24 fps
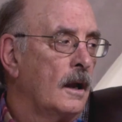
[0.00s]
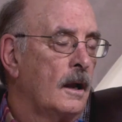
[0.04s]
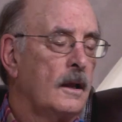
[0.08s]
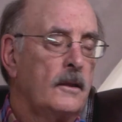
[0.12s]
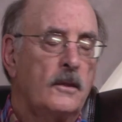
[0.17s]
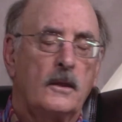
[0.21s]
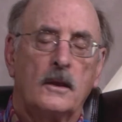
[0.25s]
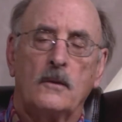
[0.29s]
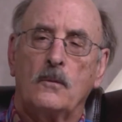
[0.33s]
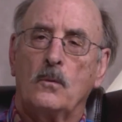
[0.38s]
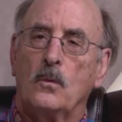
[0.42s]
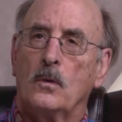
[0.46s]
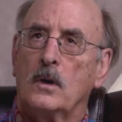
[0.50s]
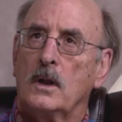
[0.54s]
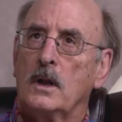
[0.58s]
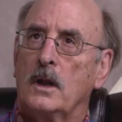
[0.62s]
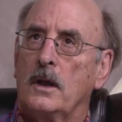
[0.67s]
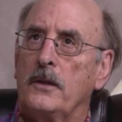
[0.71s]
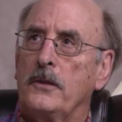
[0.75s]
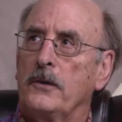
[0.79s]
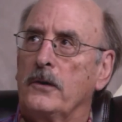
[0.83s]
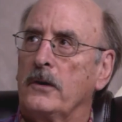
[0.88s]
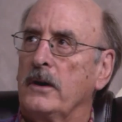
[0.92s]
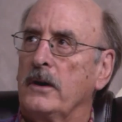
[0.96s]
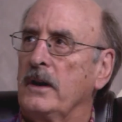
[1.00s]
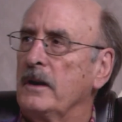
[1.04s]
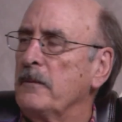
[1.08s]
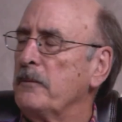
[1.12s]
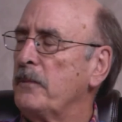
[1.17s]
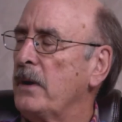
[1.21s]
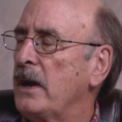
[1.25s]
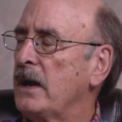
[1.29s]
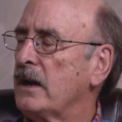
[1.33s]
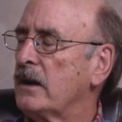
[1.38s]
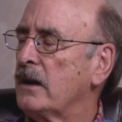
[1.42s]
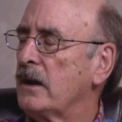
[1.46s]
I think one other
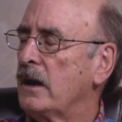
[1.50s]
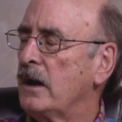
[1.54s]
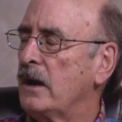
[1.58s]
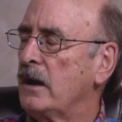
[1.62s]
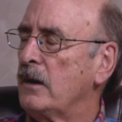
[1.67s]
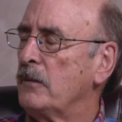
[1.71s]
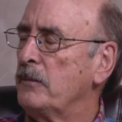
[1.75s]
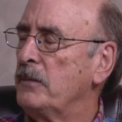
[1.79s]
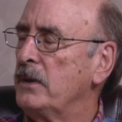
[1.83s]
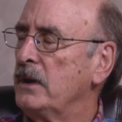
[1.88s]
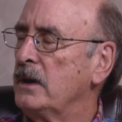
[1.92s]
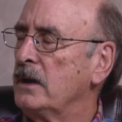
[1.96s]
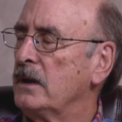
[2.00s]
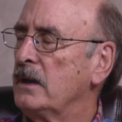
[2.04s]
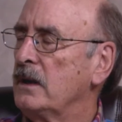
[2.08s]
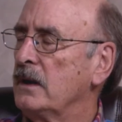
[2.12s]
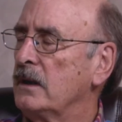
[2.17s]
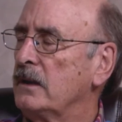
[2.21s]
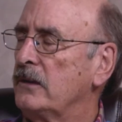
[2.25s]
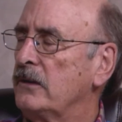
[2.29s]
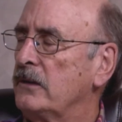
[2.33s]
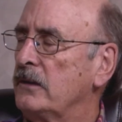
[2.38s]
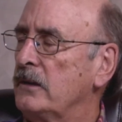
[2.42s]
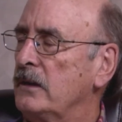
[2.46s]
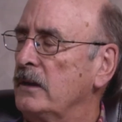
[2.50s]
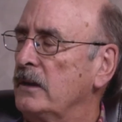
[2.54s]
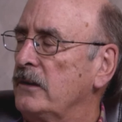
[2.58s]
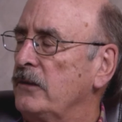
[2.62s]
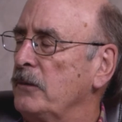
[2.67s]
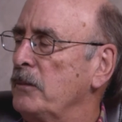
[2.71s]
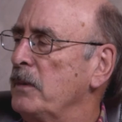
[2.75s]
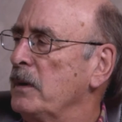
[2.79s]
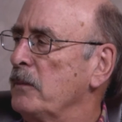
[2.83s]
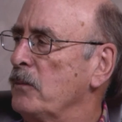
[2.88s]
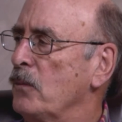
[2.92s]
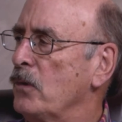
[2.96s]
impact, albeit it's
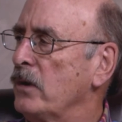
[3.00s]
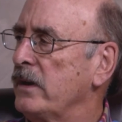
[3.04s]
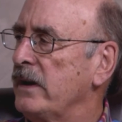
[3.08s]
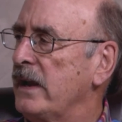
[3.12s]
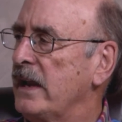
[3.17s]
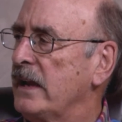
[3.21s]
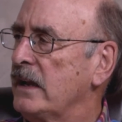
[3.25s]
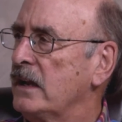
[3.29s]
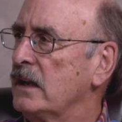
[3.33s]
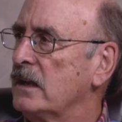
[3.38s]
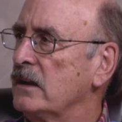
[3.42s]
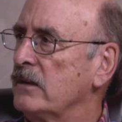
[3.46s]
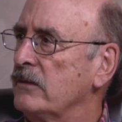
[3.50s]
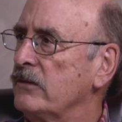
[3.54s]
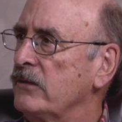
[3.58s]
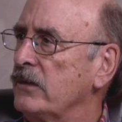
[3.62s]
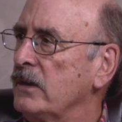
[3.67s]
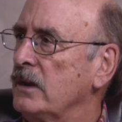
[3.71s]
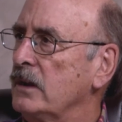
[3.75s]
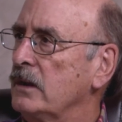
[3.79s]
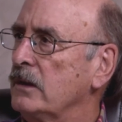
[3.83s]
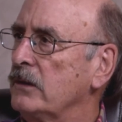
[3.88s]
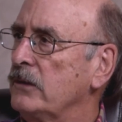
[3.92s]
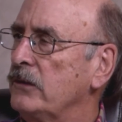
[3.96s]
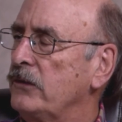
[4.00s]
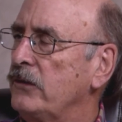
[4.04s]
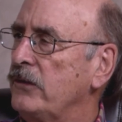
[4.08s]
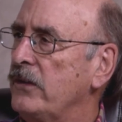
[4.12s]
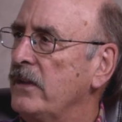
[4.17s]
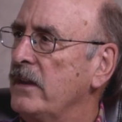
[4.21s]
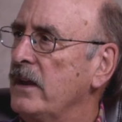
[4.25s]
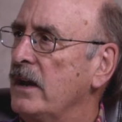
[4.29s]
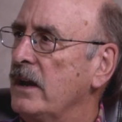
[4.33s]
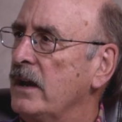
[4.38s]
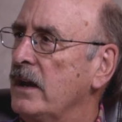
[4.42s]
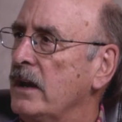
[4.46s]
a bit more negative, is
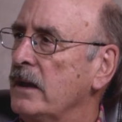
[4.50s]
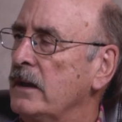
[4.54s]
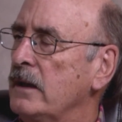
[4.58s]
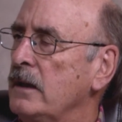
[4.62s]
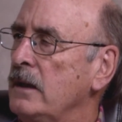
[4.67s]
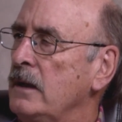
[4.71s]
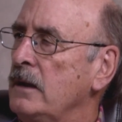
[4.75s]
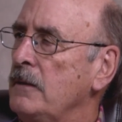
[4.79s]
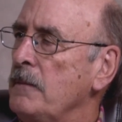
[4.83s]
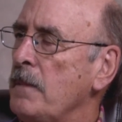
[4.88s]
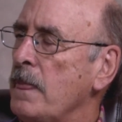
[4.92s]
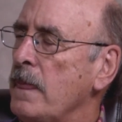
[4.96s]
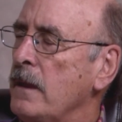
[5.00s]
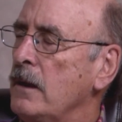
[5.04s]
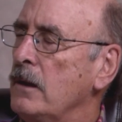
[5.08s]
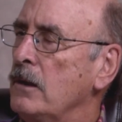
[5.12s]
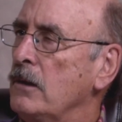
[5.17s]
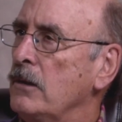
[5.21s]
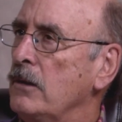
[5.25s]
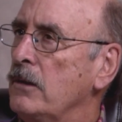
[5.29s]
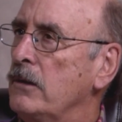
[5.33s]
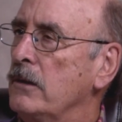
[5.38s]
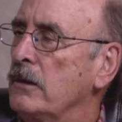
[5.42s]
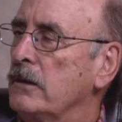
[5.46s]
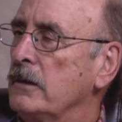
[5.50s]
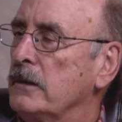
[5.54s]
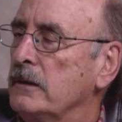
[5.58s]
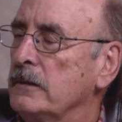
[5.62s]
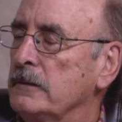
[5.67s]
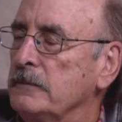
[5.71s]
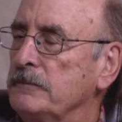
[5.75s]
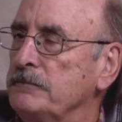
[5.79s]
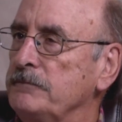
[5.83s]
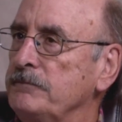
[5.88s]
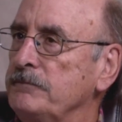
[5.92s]
that the